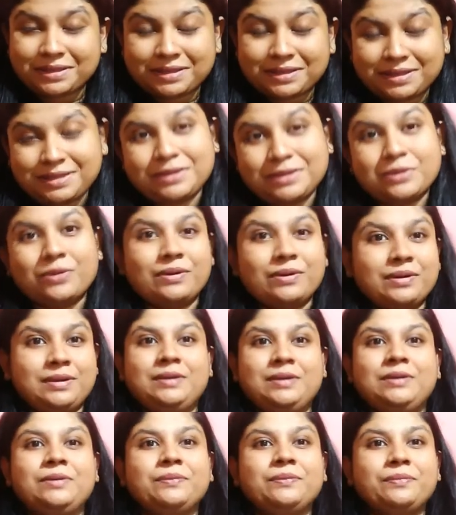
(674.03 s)

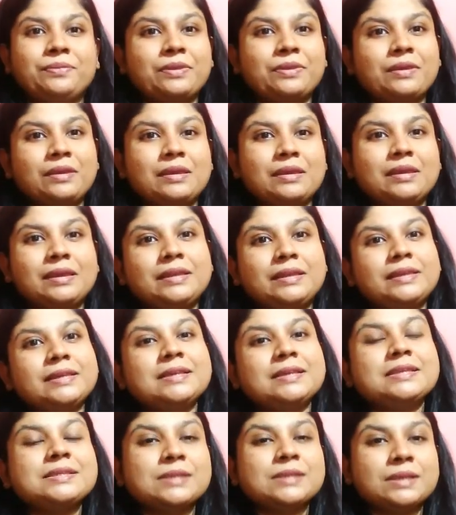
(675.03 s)
It
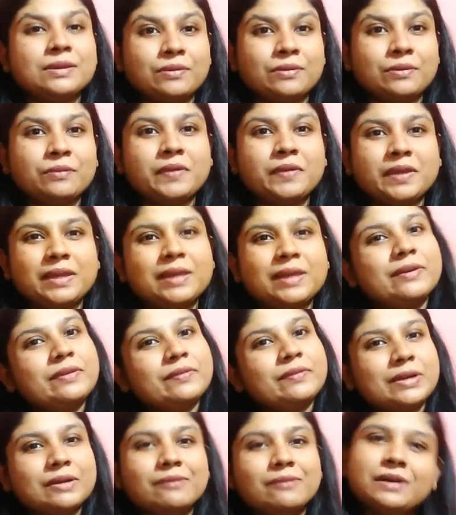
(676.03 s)
is we
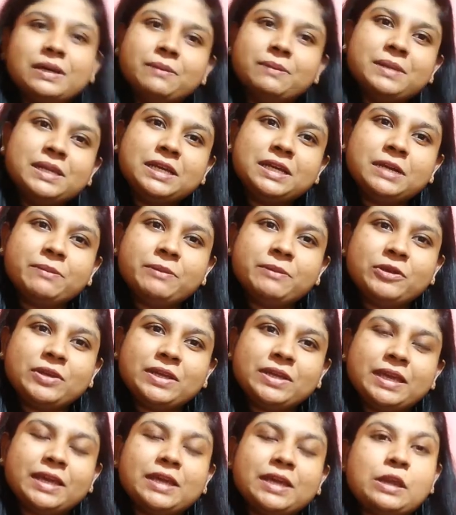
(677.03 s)
verbally
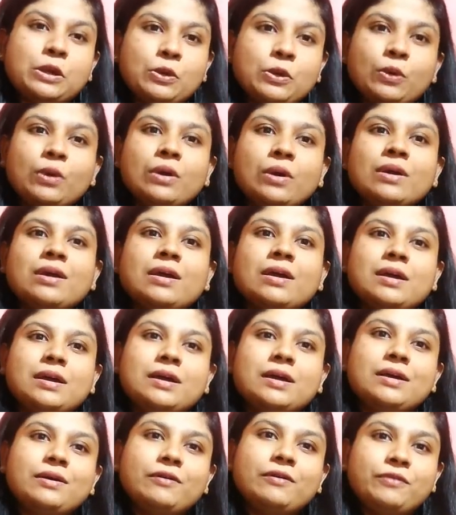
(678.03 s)
communicate, or
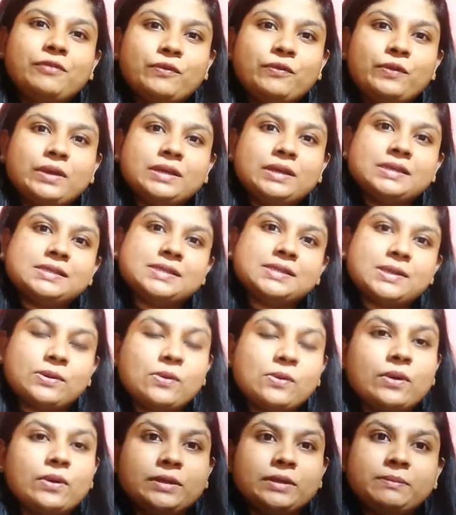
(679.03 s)
a few years
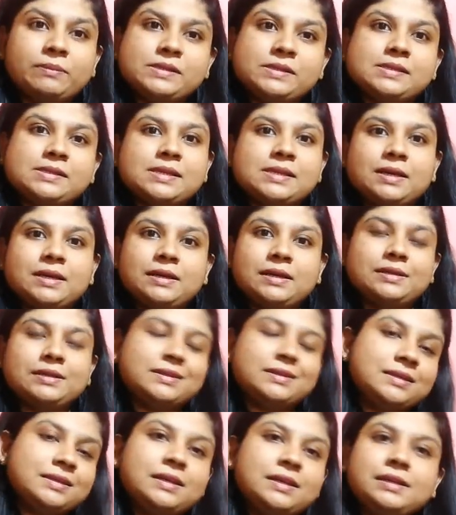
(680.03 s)
ago, it means
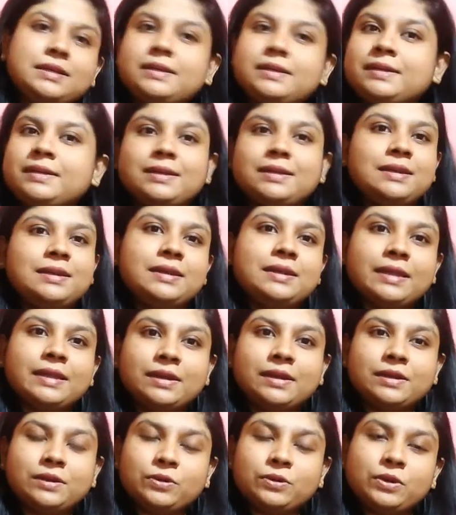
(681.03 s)

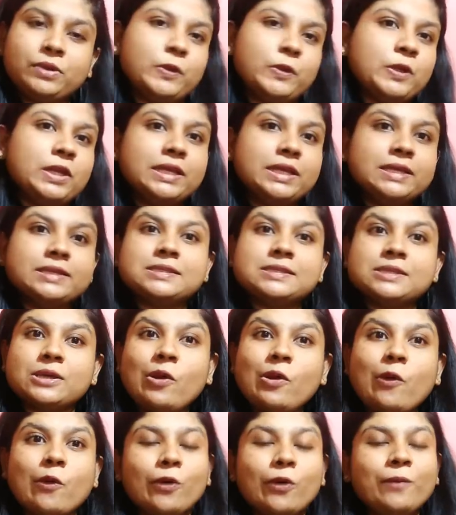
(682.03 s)
10 to 20 years
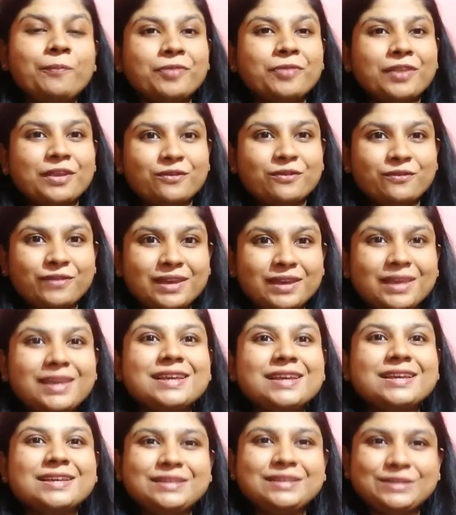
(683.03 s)
ago,
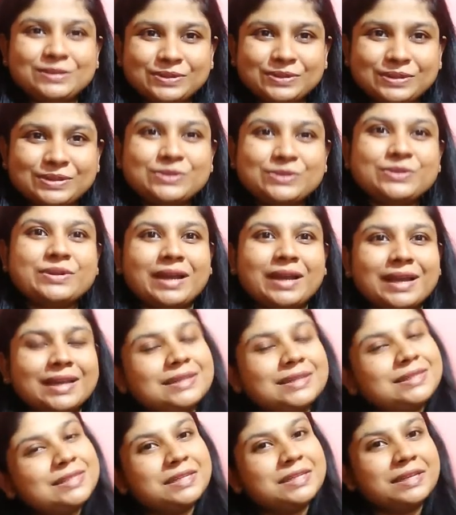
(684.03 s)
we used to
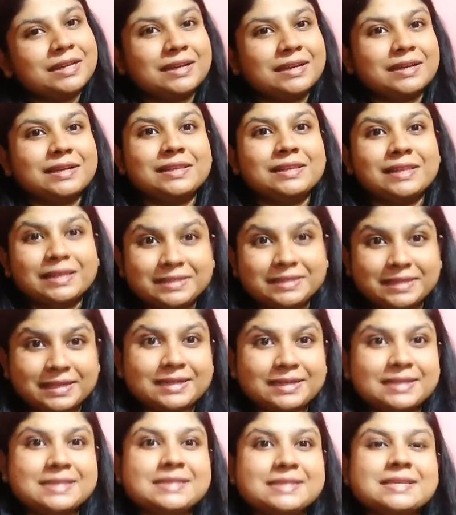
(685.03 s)
write
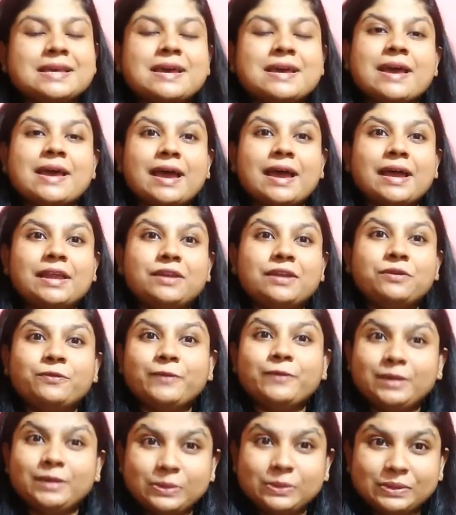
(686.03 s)
letters, and
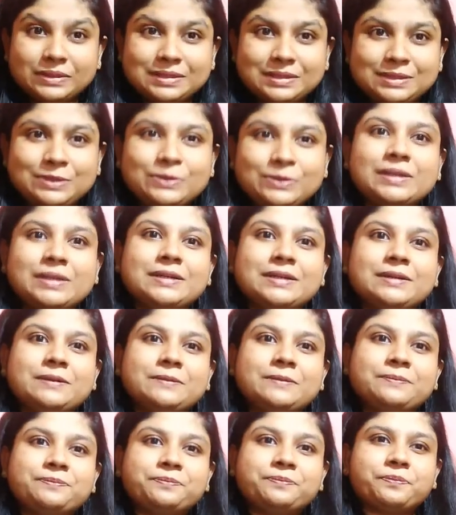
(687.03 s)
we used
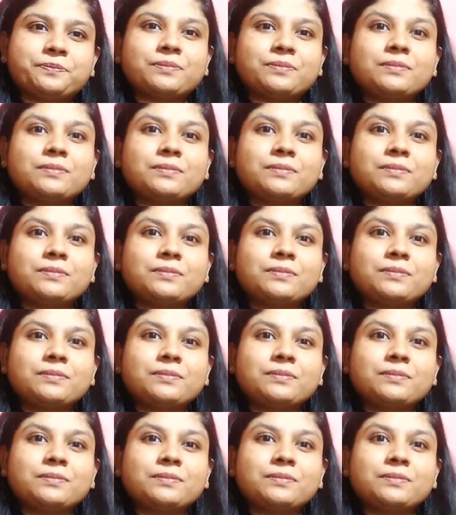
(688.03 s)
to